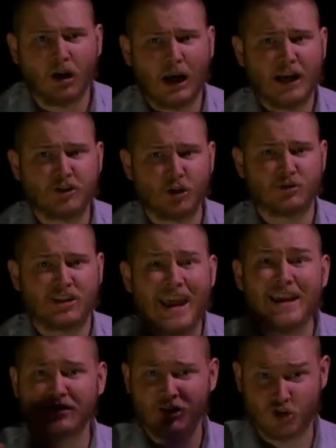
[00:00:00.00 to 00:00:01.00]
I don't
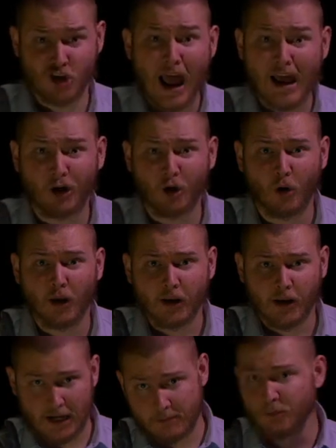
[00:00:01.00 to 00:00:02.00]
take the shadow
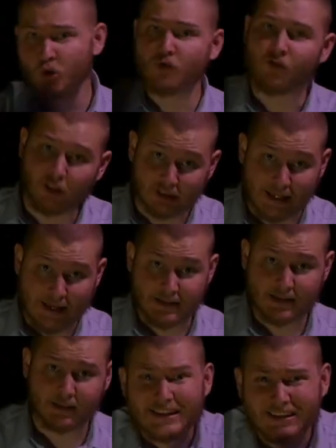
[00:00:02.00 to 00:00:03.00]
and move the light.